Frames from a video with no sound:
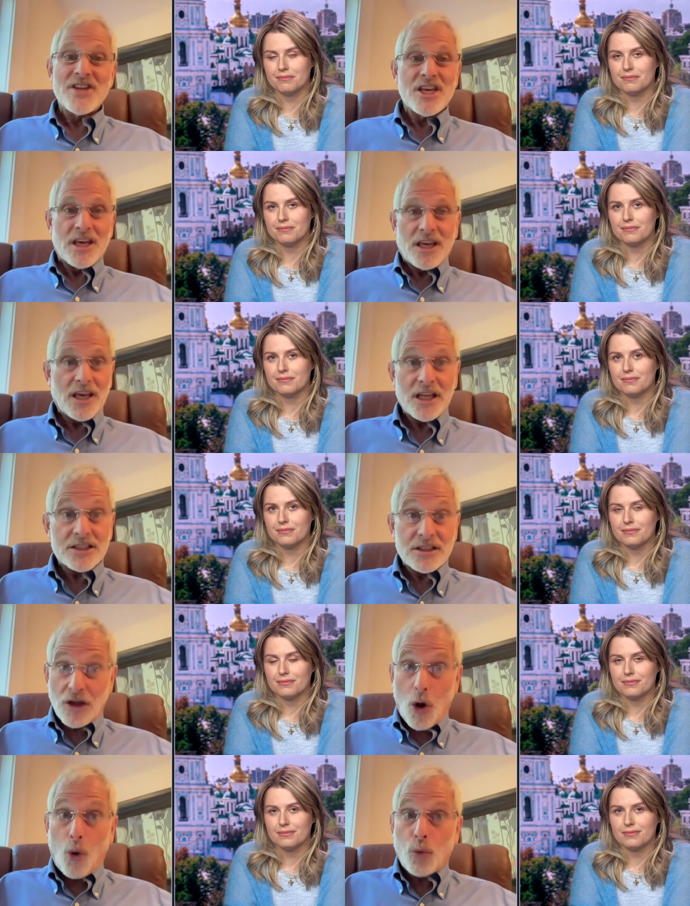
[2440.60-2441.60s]
Speaker 1: it's
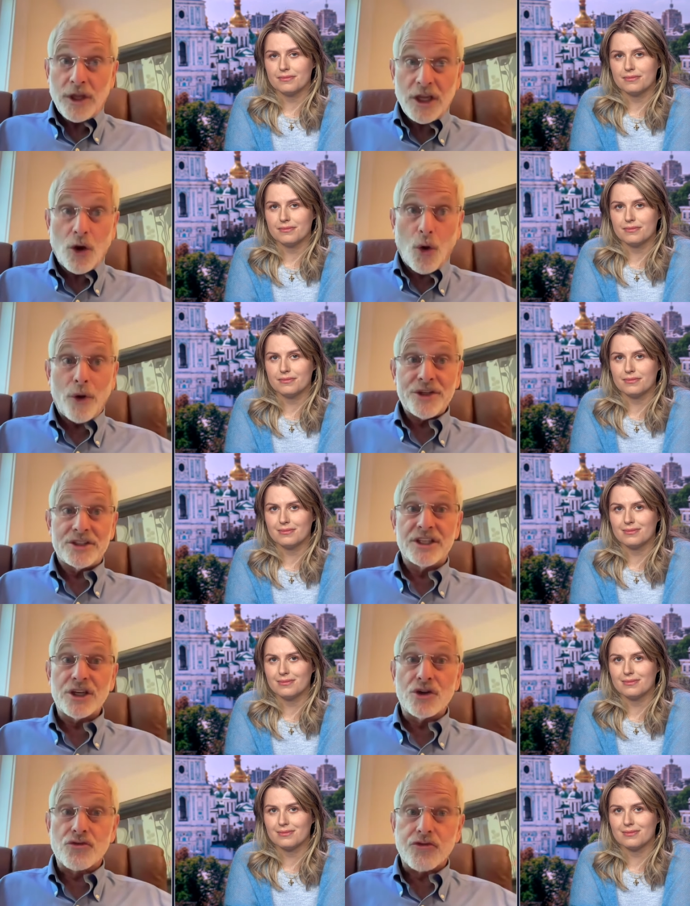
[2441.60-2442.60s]
only going to
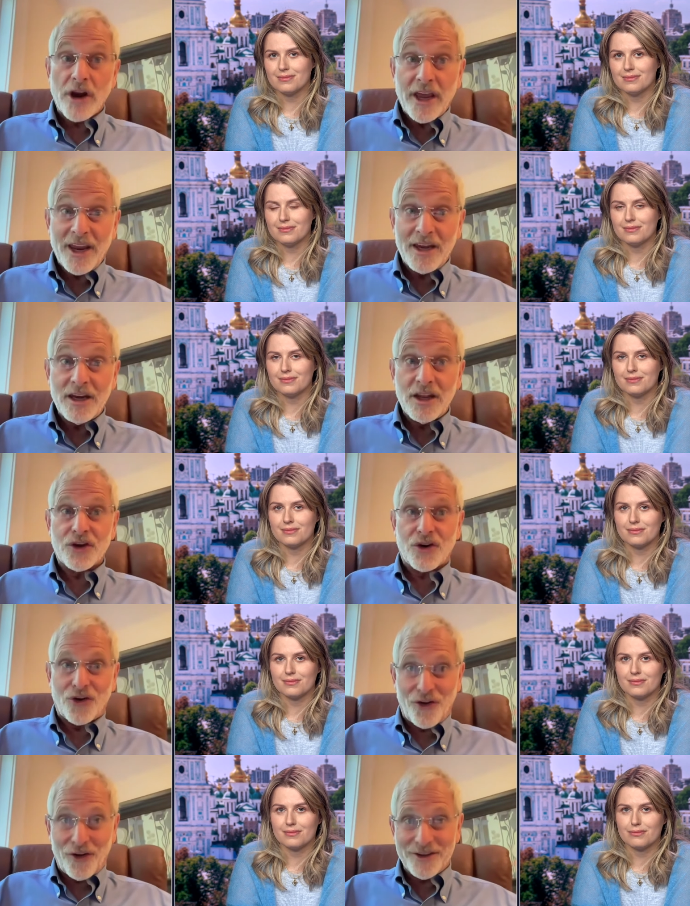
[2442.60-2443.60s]
degrade the
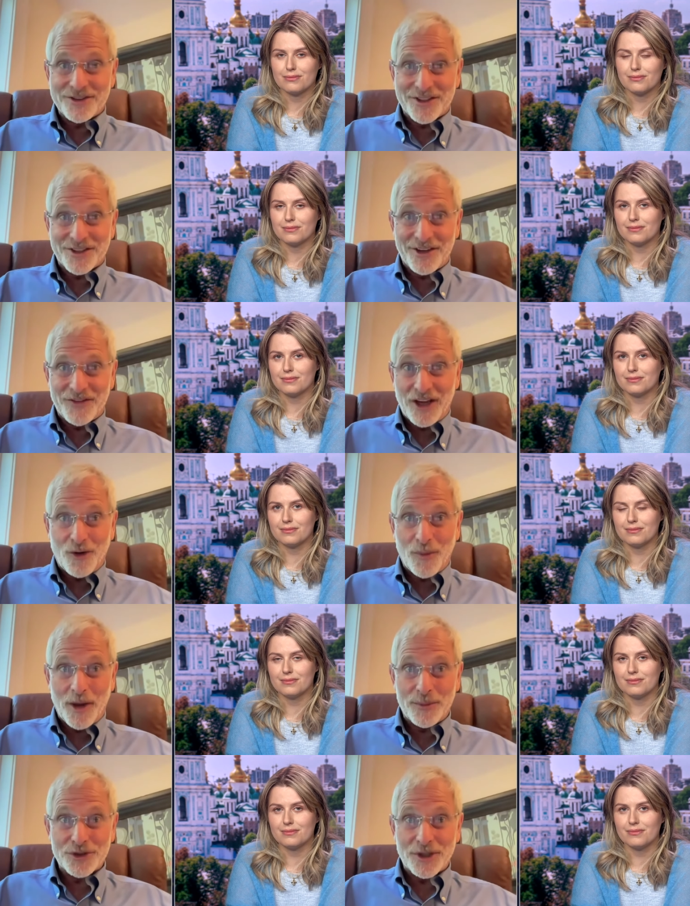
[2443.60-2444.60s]
currency of NATO
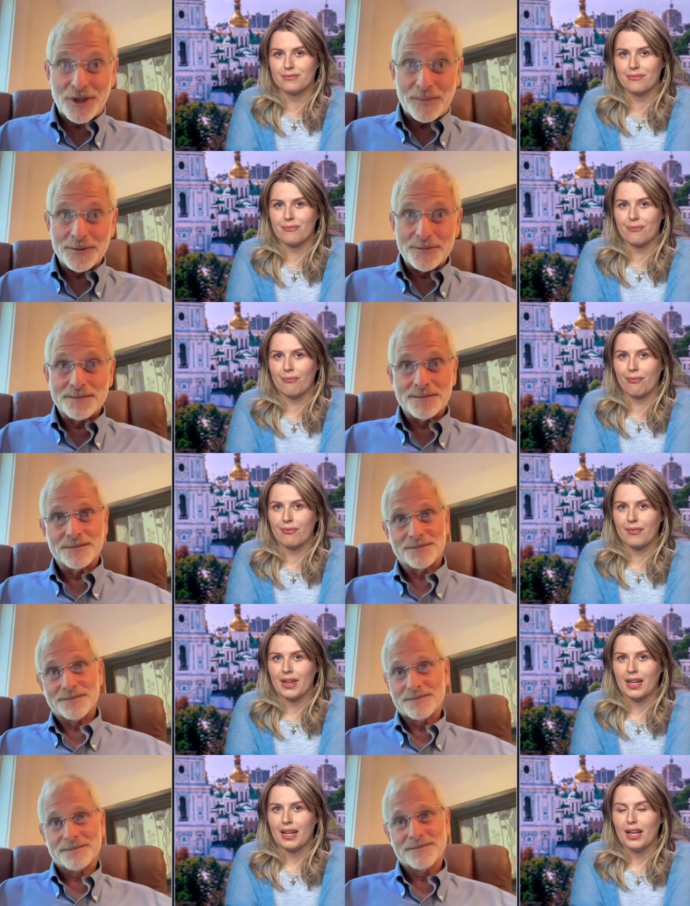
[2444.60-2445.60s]
membership.
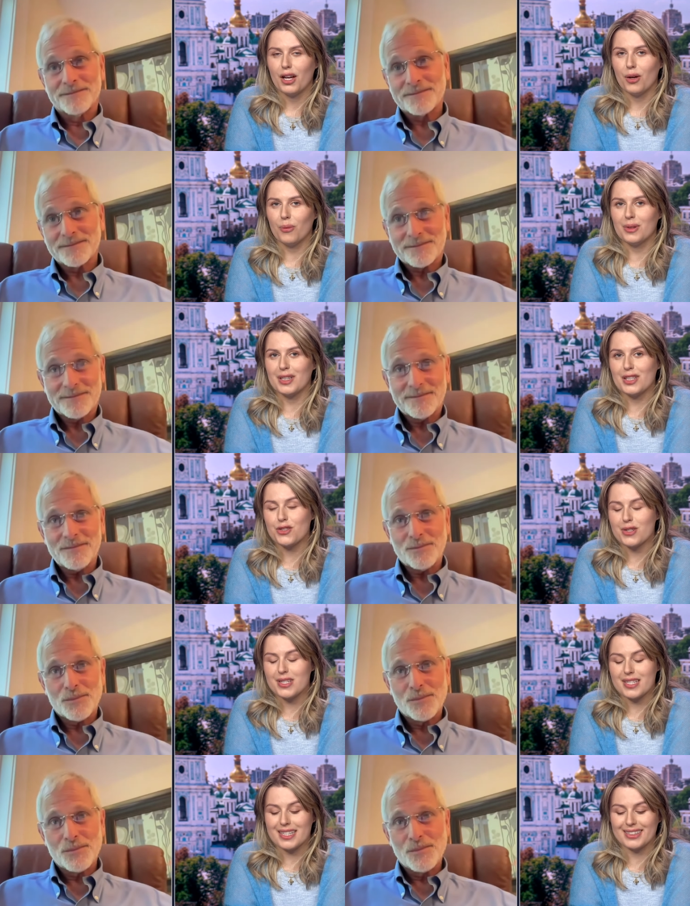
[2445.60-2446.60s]
Speaker 2: Well,
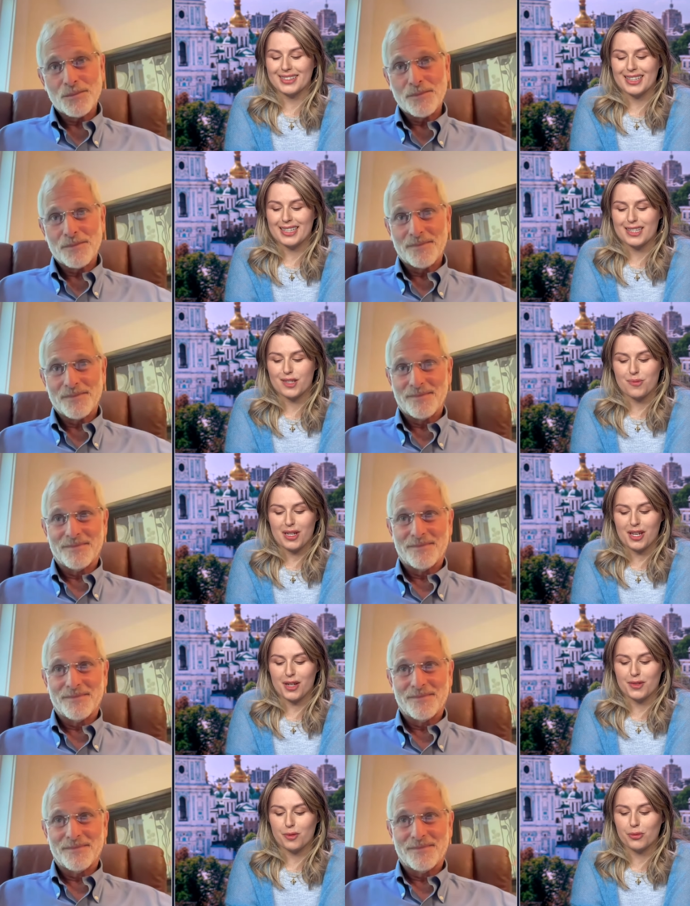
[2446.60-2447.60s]
interestingly,
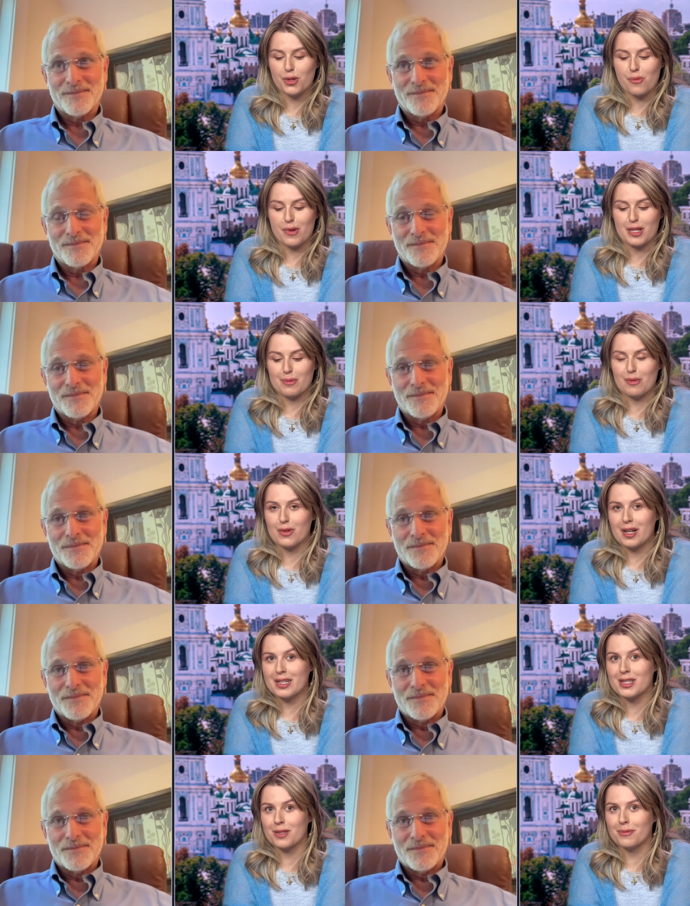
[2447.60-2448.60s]
speaking of the Budapest
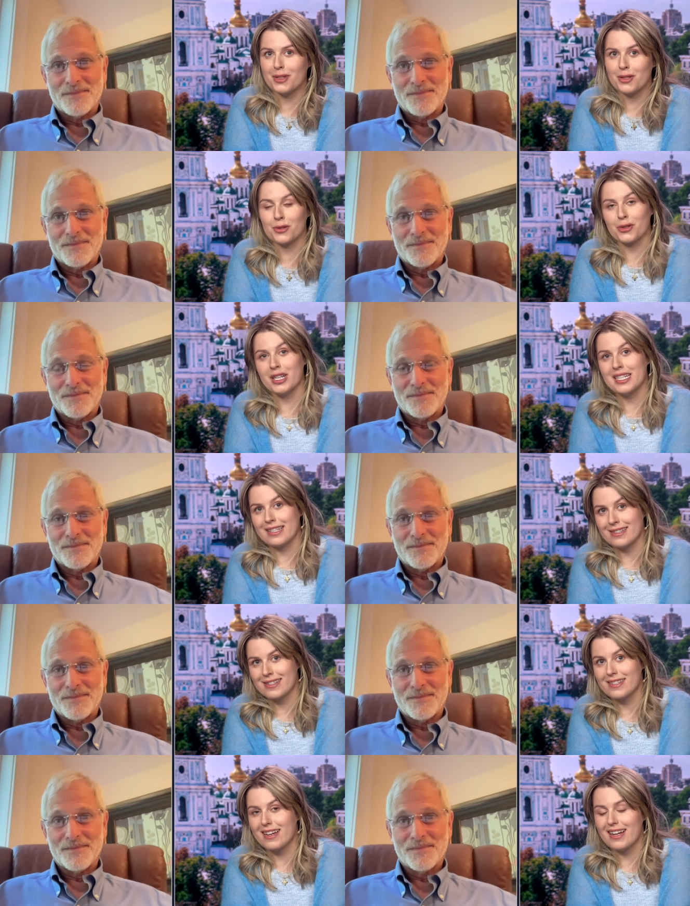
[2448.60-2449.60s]
Memorandum, the
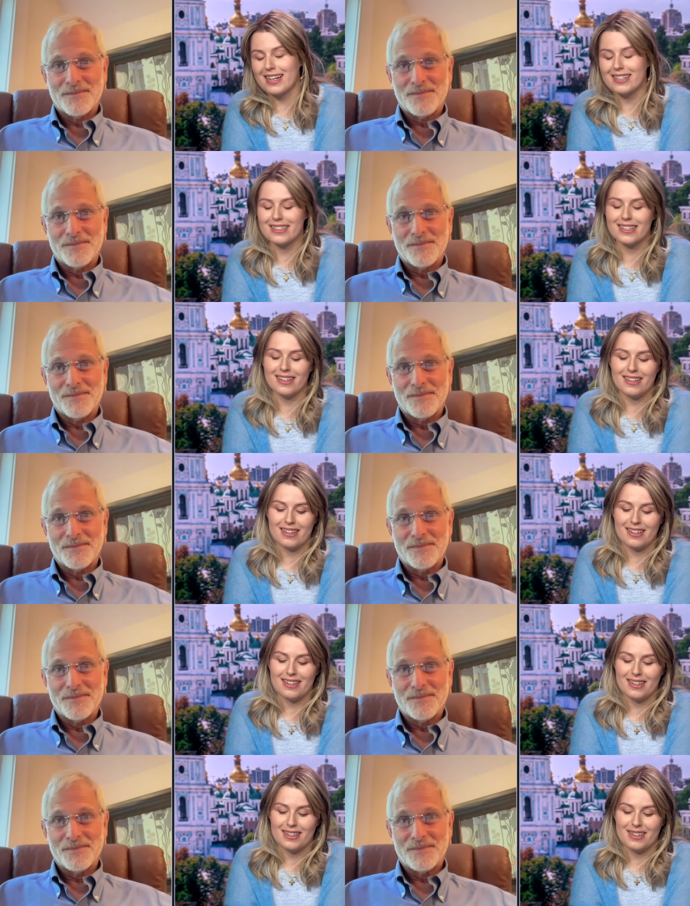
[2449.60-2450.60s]
Ukrainian side,
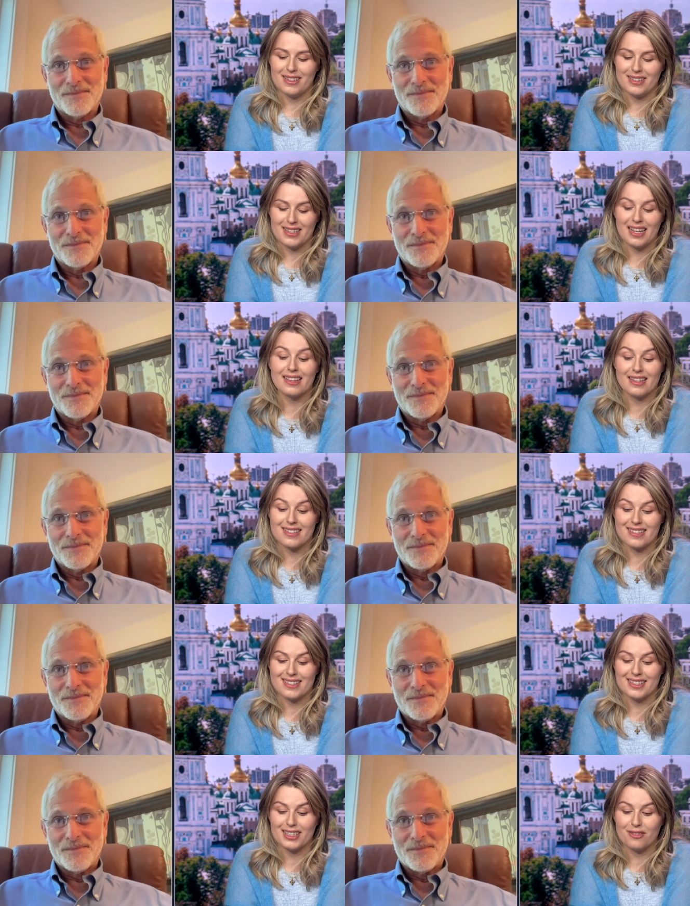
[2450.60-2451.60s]
uh, and this is like a